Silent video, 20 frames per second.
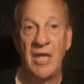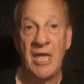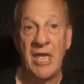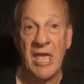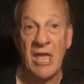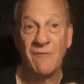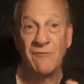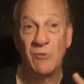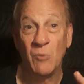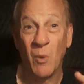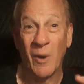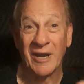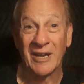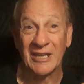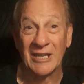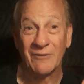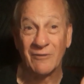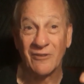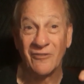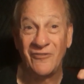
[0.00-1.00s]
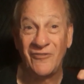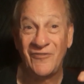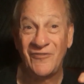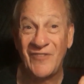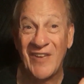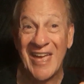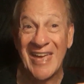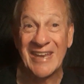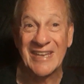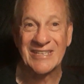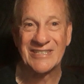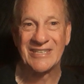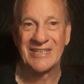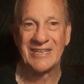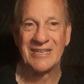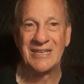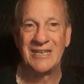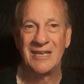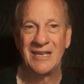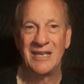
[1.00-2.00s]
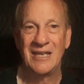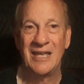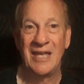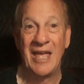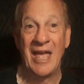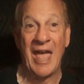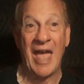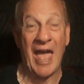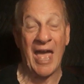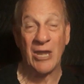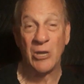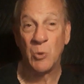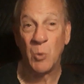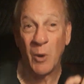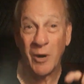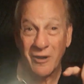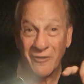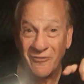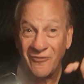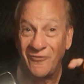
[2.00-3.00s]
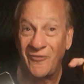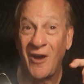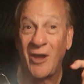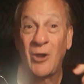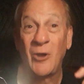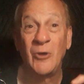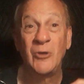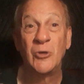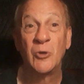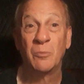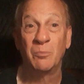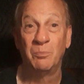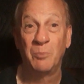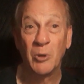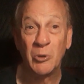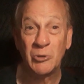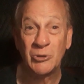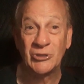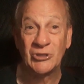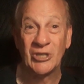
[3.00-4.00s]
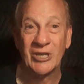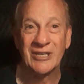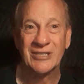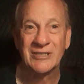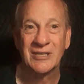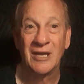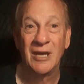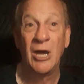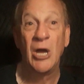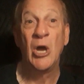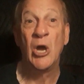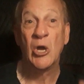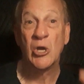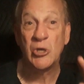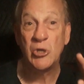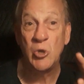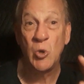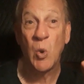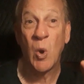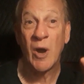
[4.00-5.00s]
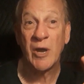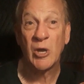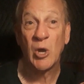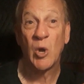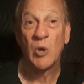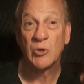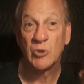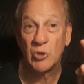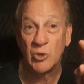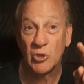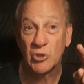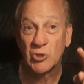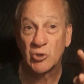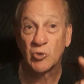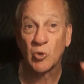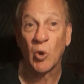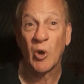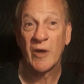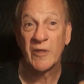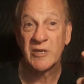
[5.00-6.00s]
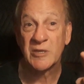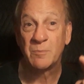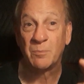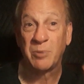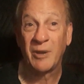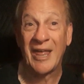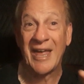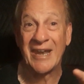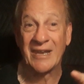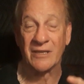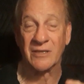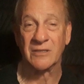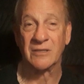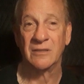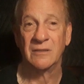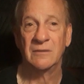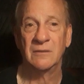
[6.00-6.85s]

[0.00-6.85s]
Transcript: If you want to live in fantasy and you want to follow your bullshit, you are going to destroy this planet